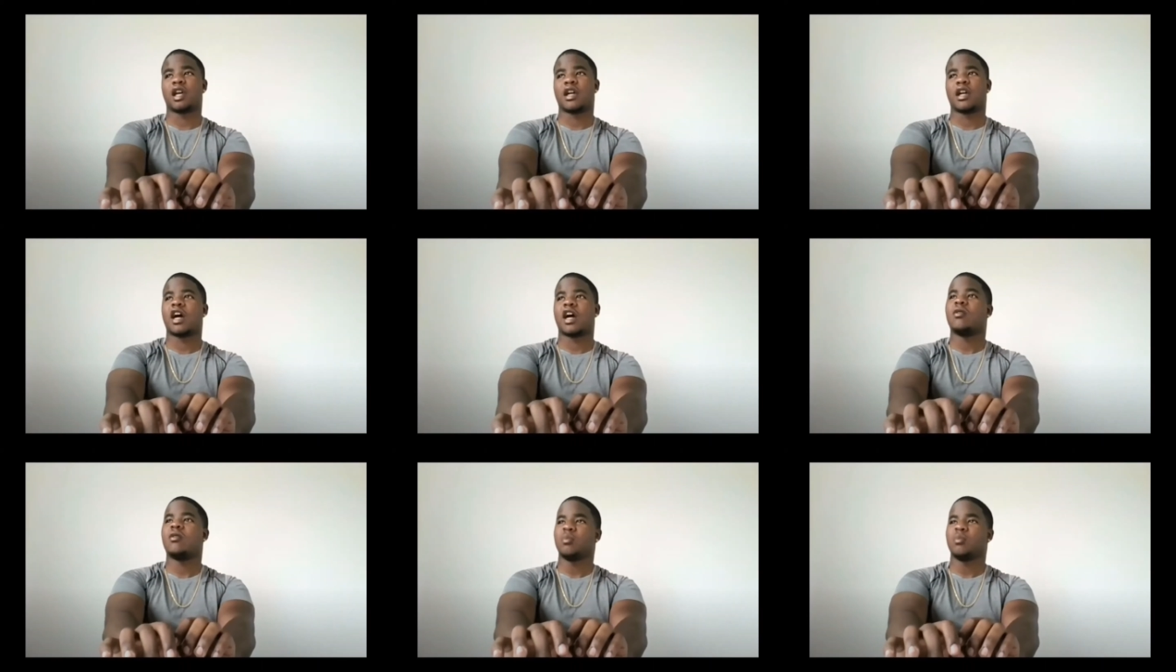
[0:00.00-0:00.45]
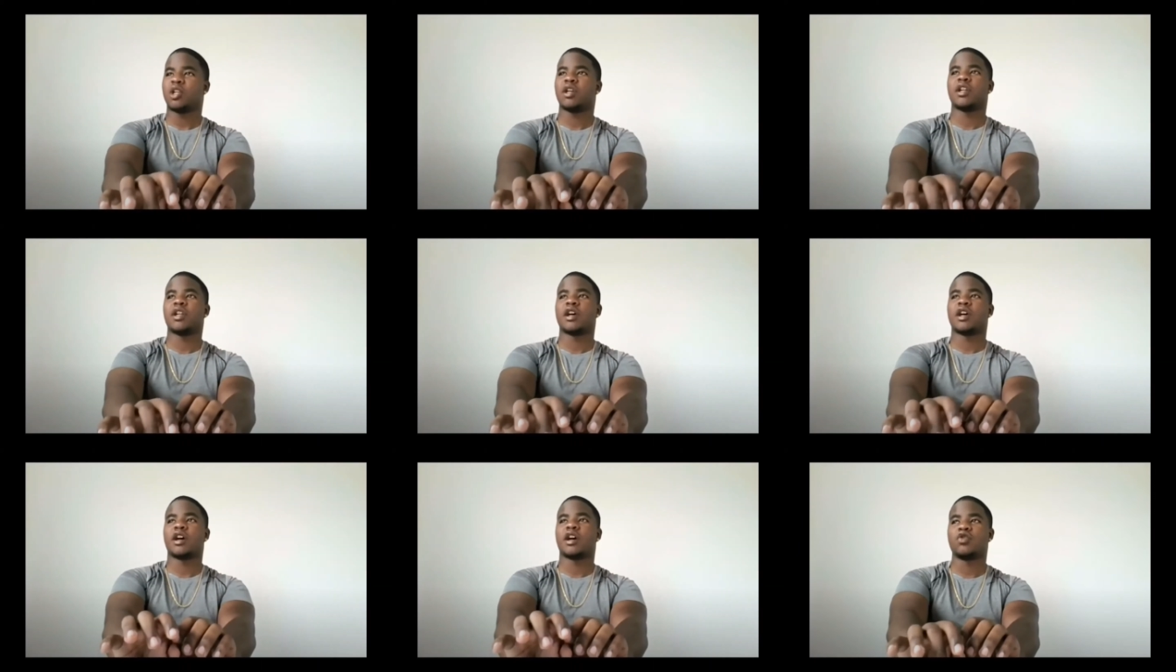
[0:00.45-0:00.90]
I'm good
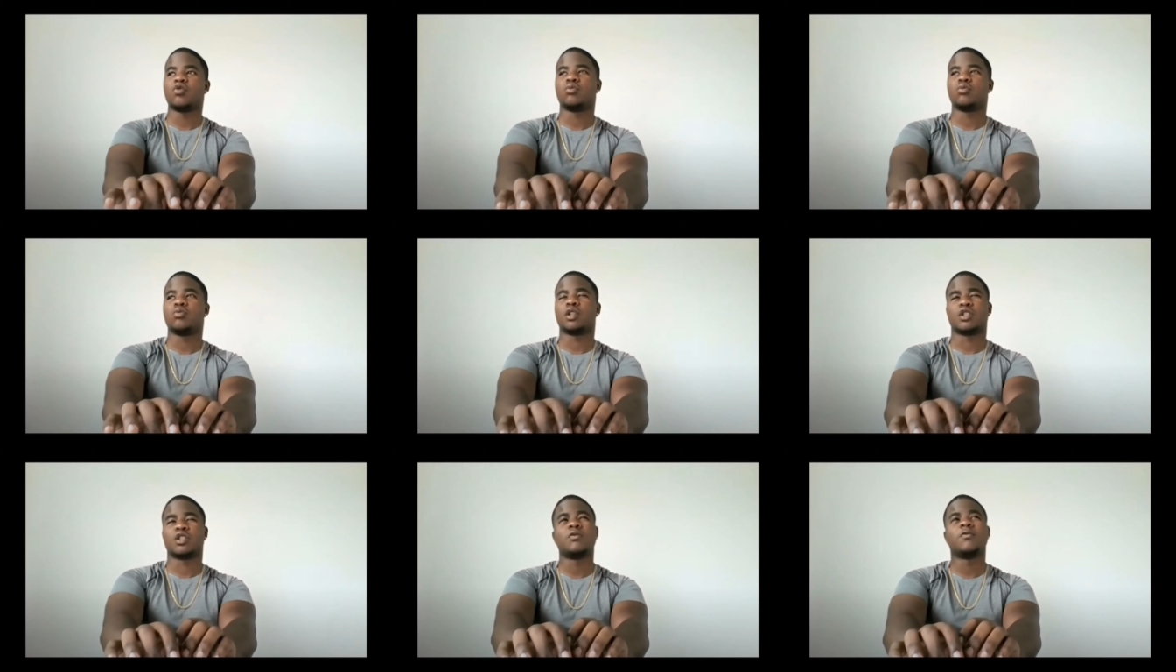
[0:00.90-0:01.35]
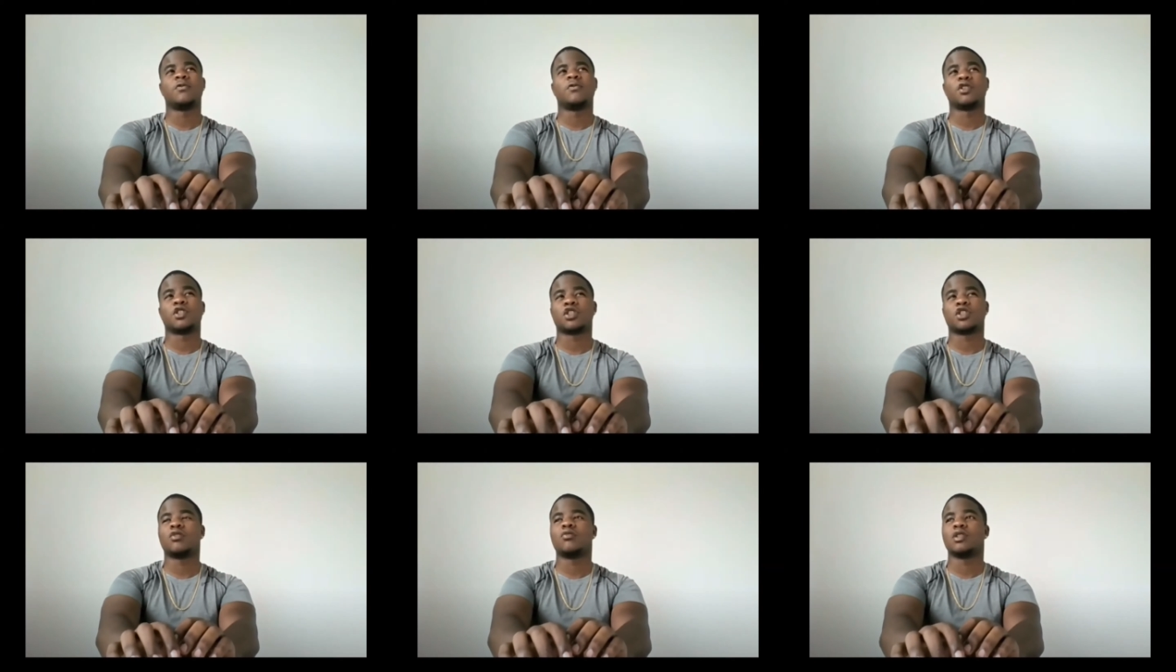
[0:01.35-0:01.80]
at hoop because you for
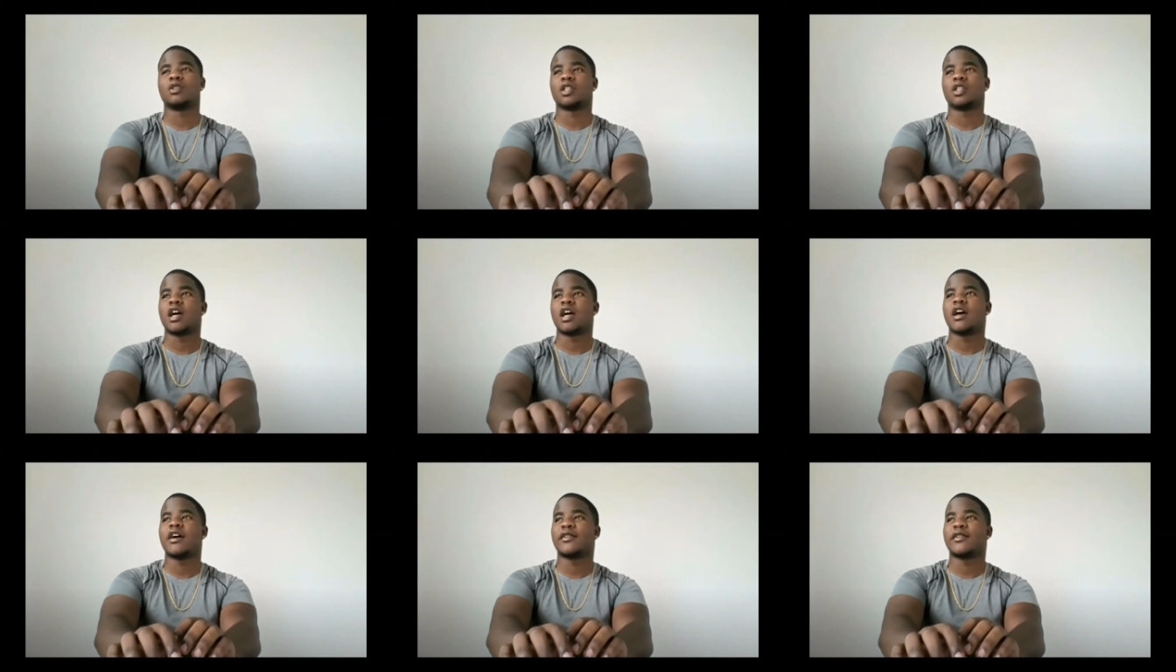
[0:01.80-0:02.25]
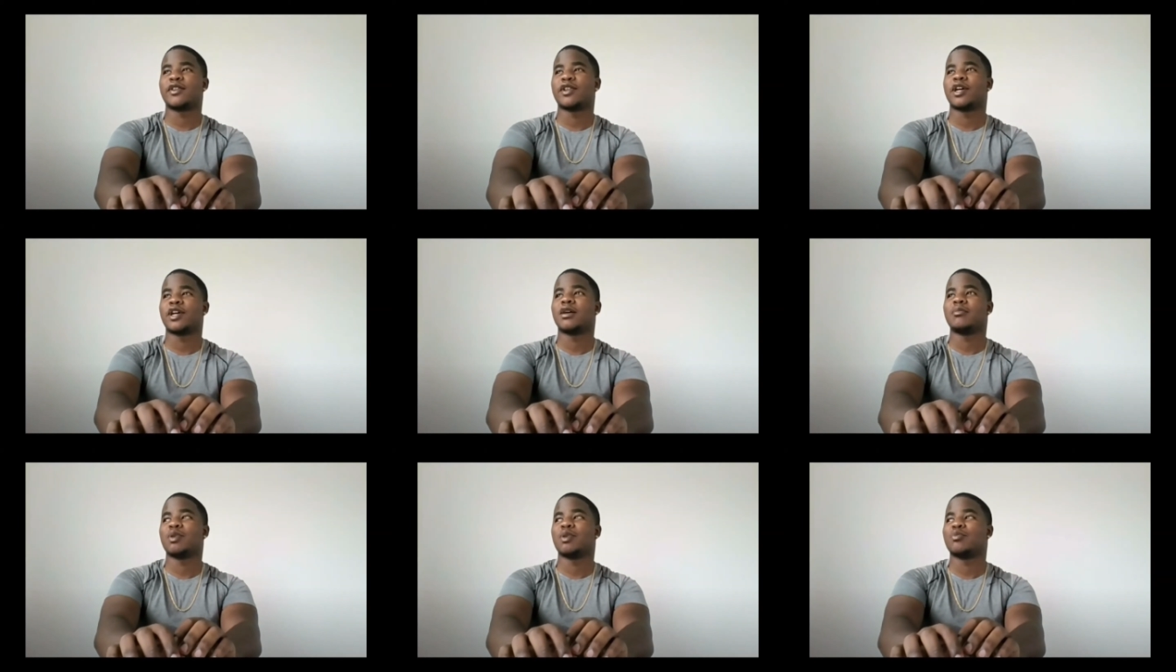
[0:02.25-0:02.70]
sure was an athlete. I
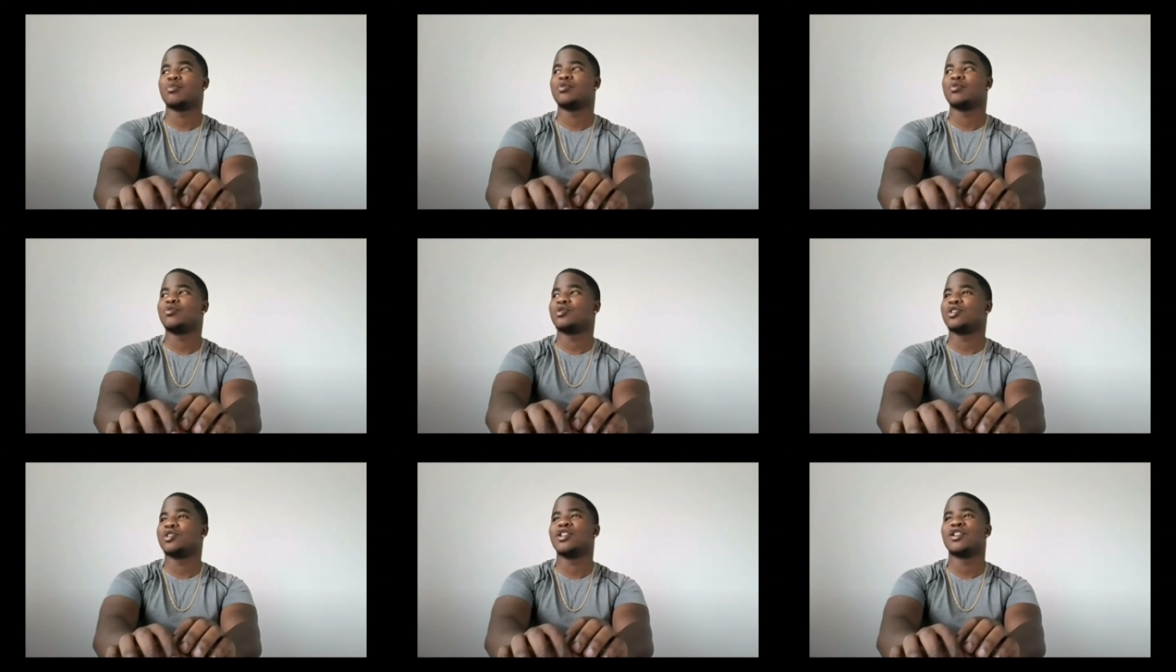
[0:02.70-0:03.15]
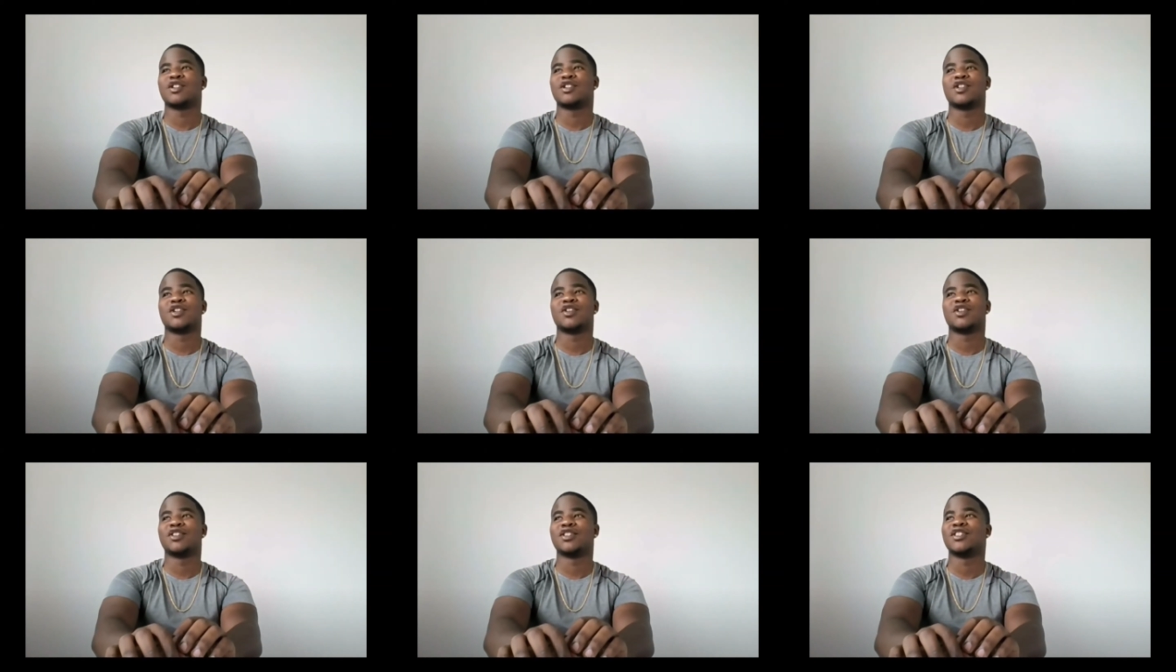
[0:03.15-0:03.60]
remember you was dunking on
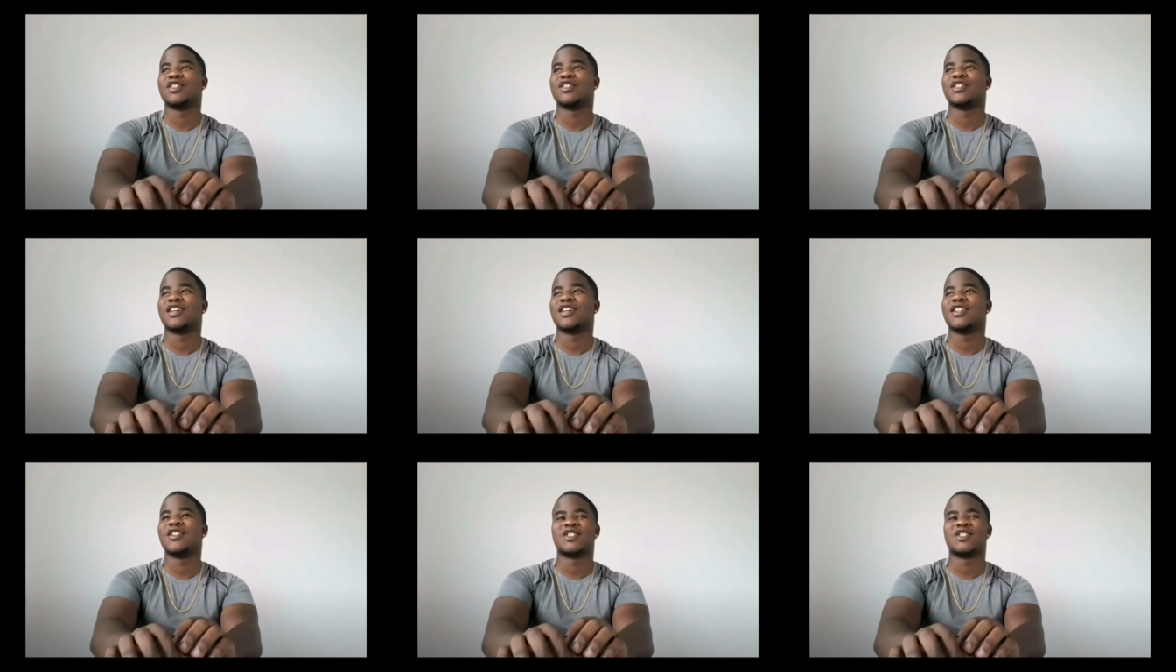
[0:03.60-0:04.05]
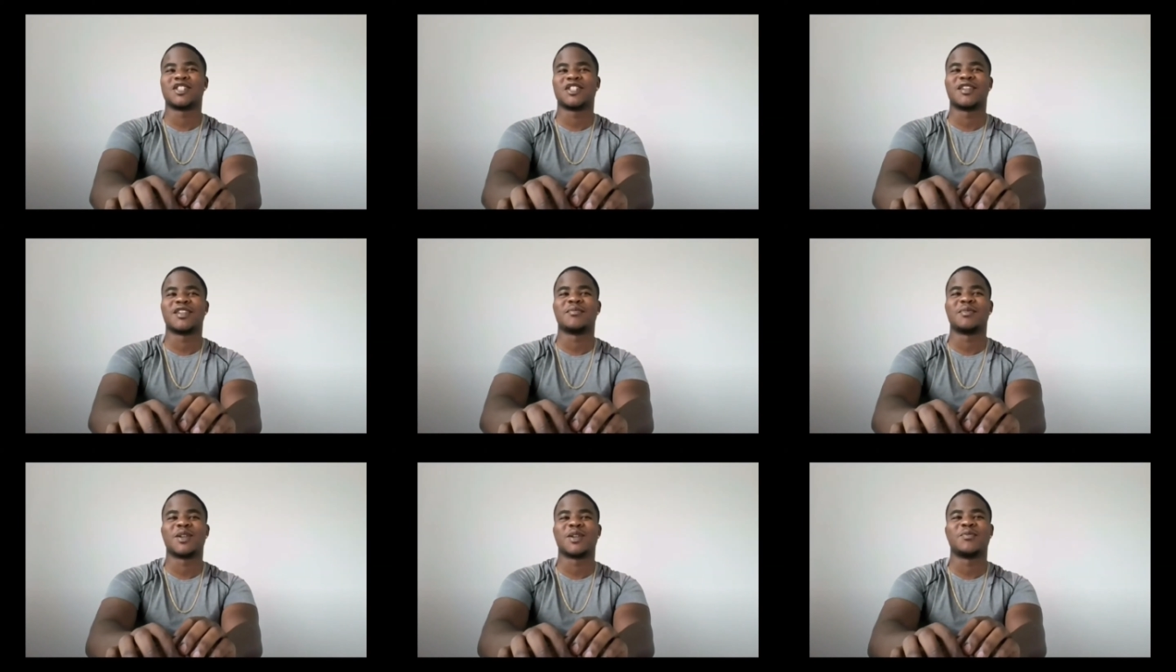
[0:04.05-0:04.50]
niggas and hella shit in
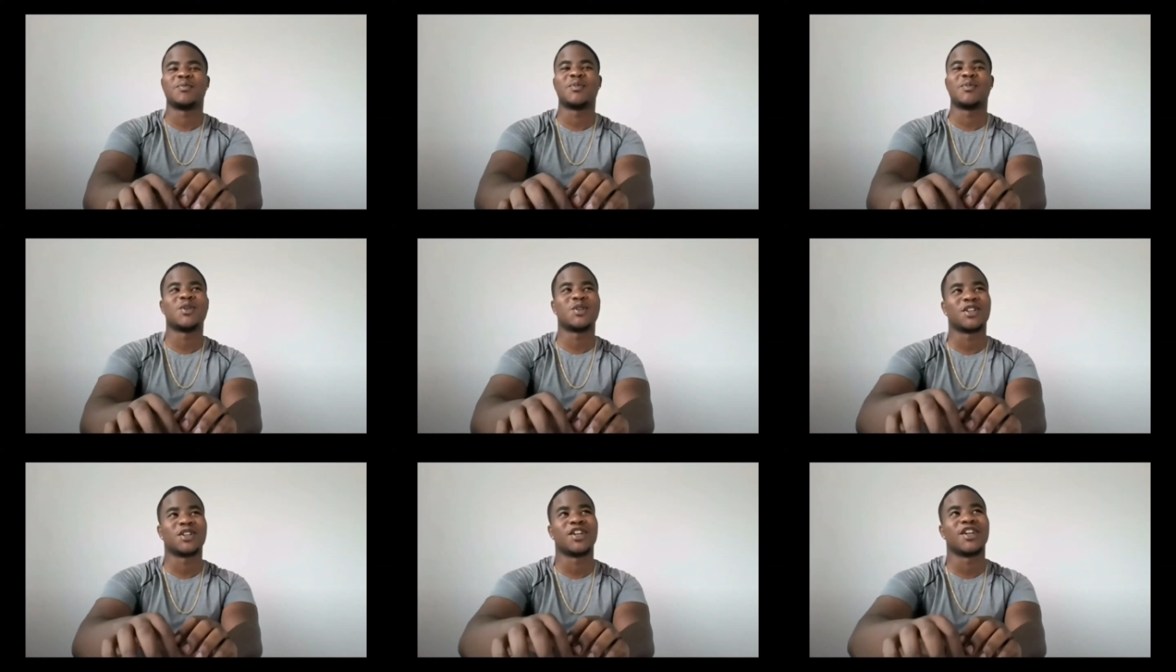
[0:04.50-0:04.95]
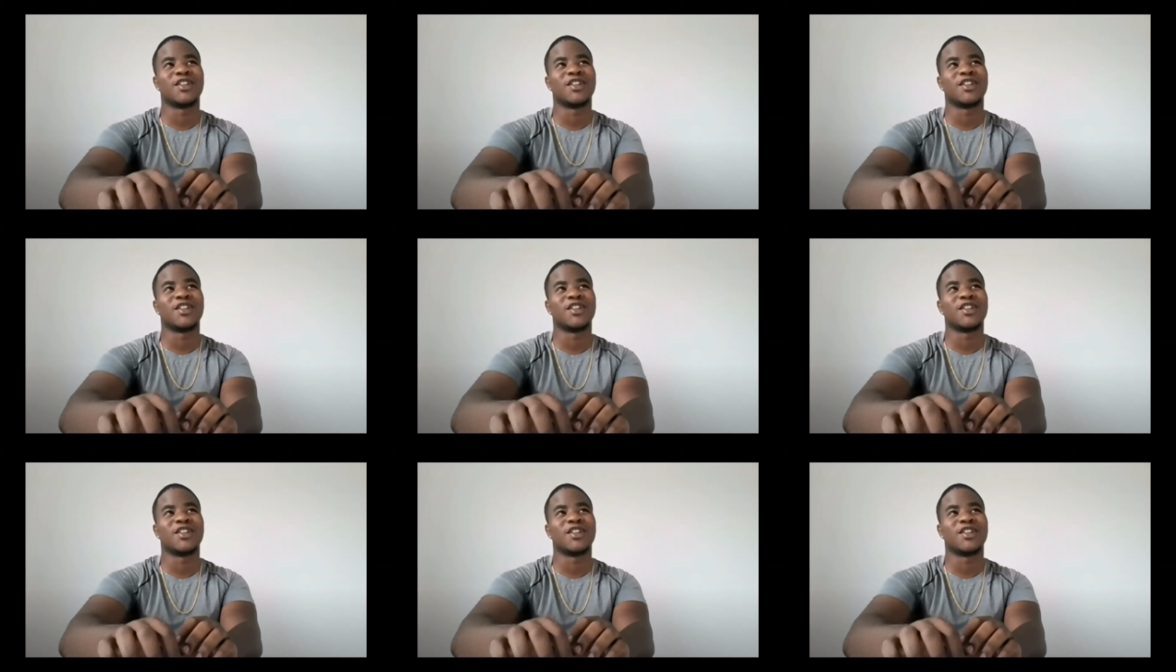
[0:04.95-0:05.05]
a real game.